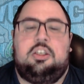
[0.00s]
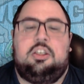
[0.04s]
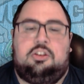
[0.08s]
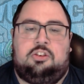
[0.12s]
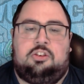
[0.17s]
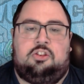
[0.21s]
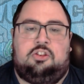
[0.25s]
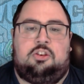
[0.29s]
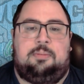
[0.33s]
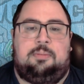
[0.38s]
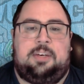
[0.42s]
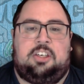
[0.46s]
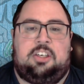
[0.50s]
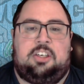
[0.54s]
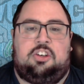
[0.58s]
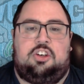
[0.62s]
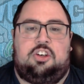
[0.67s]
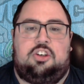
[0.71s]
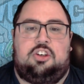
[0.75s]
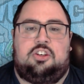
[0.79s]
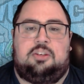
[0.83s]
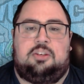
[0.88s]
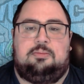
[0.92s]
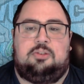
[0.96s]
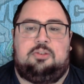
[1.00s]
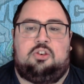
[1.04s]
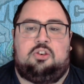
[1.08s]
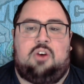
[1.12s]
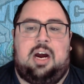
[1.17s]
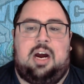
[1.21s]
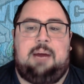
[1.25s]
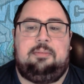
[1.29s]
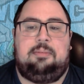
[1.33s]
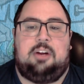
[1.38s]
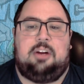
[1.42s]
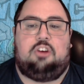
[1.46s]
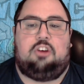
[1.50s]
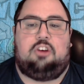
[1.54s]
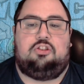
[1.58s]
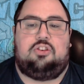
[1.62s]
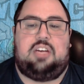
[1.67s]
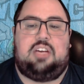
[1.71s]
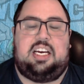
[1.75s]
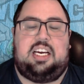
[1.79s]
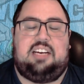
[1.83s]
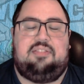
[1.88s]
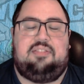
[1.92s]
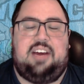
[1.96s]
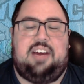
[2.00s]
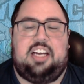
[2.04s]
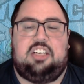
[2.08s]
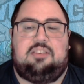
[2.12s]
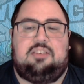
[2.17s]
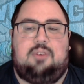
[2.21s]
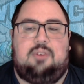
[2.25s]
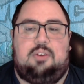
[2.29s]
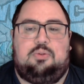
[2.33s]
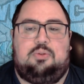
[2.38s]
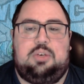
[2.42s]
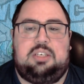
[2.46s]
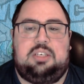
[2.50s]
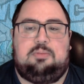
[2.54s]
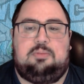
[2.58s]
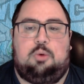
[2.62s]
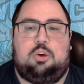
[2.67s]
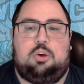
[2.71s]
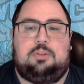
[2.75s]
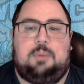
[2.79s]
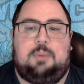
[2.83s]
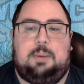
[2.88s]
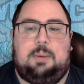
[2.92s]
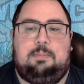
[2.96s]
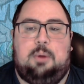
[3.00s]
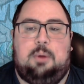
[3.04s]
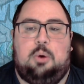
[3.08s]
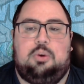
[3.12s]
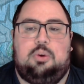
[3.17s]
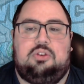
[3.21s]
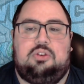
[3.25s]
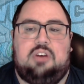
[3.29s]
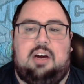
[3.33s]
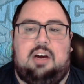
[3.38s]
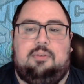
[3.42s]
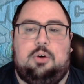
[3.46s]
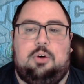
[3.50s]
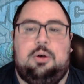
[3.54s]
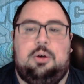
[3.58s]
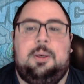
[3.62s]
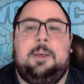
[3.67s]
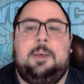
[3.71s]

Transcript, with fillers: So make sure you're subscribed and also take advantage of our free sportsbook bonus offer.